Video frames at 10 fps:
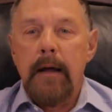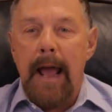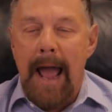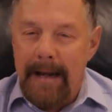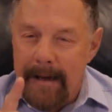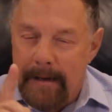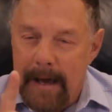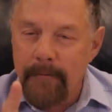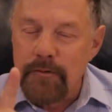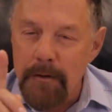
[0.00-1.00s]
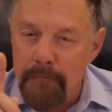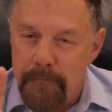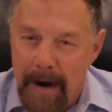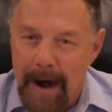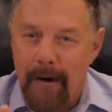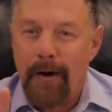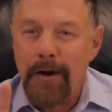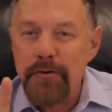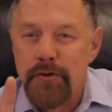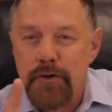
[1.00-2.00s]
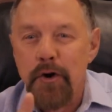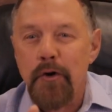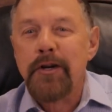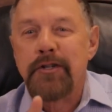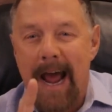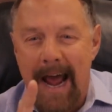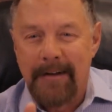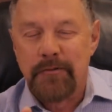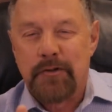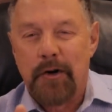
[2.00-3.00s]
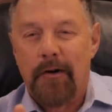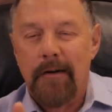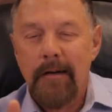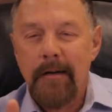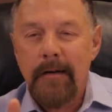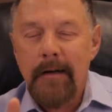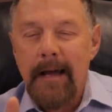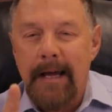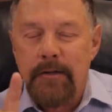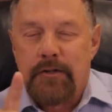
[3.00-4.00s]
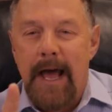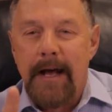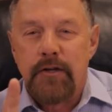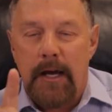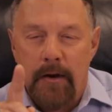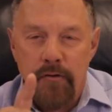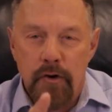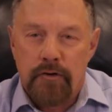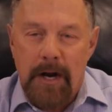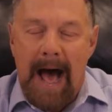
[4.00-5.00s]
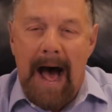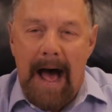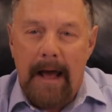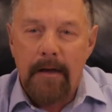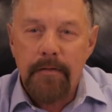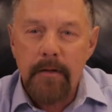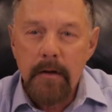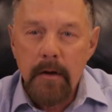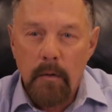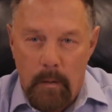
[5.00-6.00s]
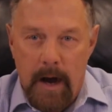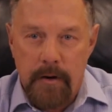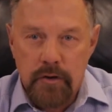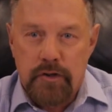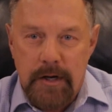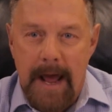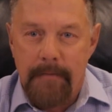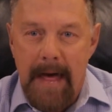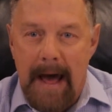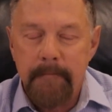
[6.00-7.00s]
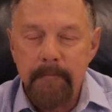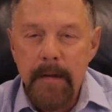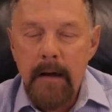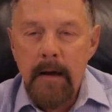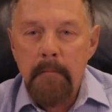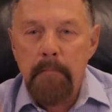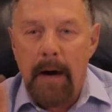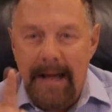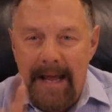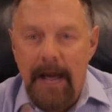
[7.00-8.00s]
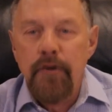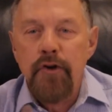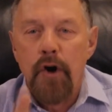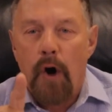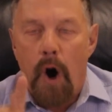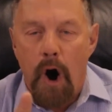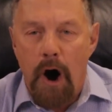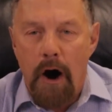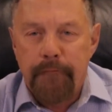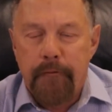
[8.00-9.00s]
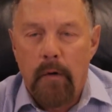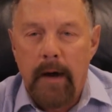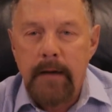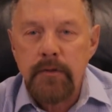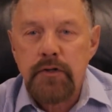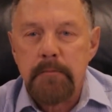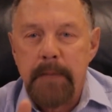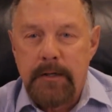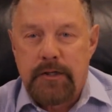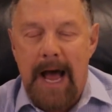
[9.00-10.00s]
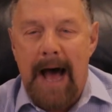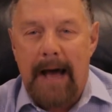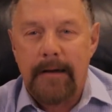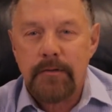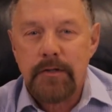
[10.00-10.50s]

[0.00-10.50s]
And he gives a very Jewish answer. He says, in your tithe, we understand that, but in your offerings besides.